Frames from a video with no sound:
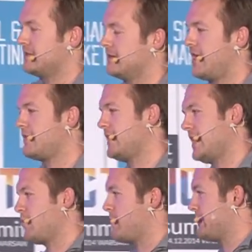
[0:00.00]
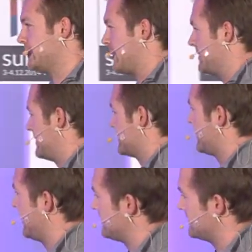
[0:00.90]
Or how do I get more people to come to my
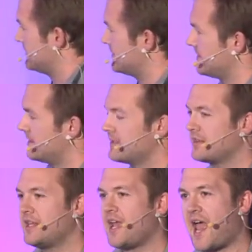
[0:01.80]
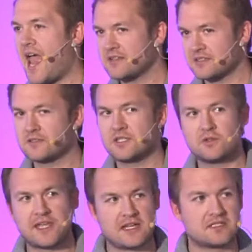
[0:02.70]
site? It's like the answers you'll
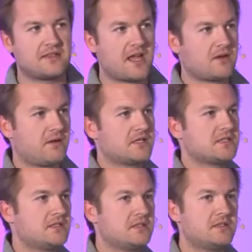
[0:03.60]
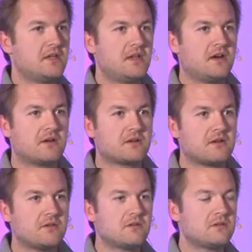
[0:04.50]
get to that question on
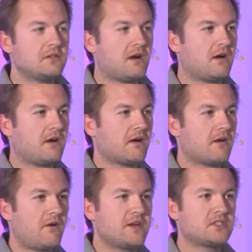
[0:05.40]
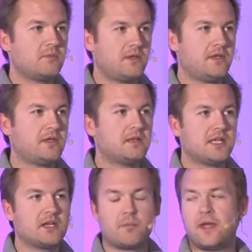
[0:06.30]
Google are going to be
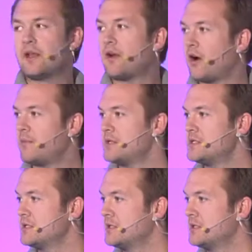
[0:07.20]
link bait garbage.